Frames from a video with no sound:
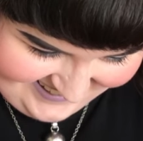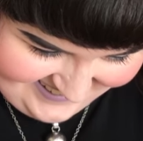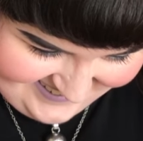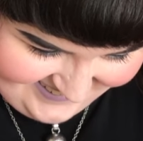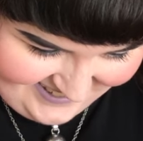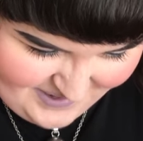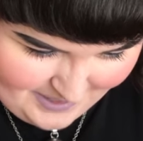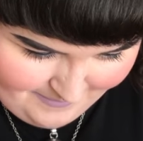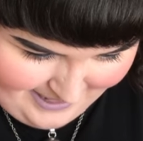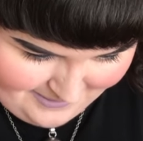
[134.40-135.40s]
He's so cute.
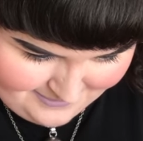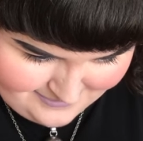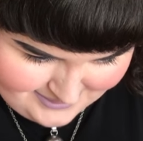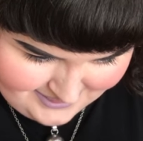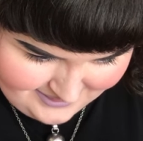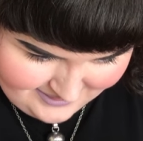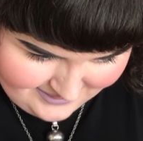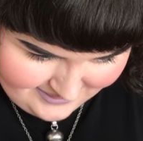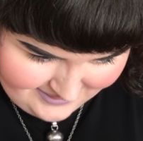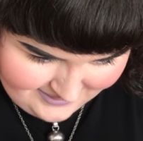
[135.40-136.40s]
Come out.
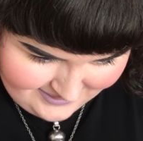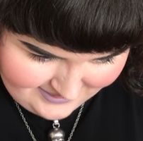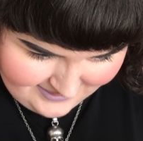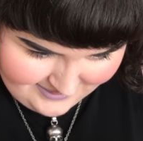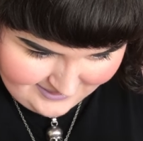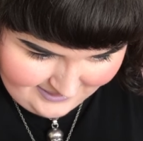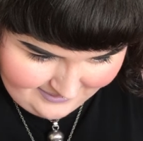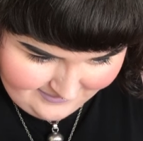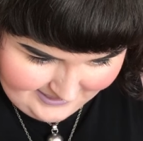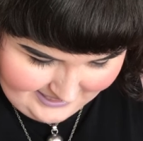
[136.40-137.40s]

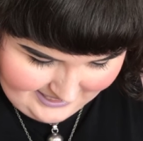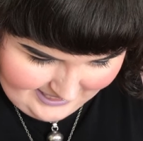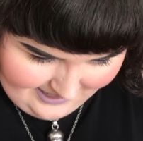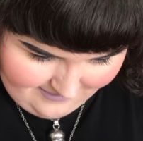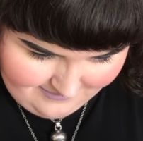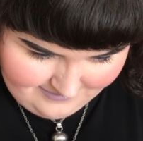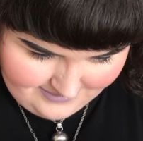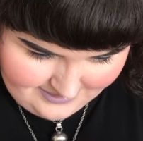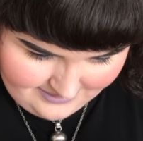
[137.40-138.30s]
How do I get it out?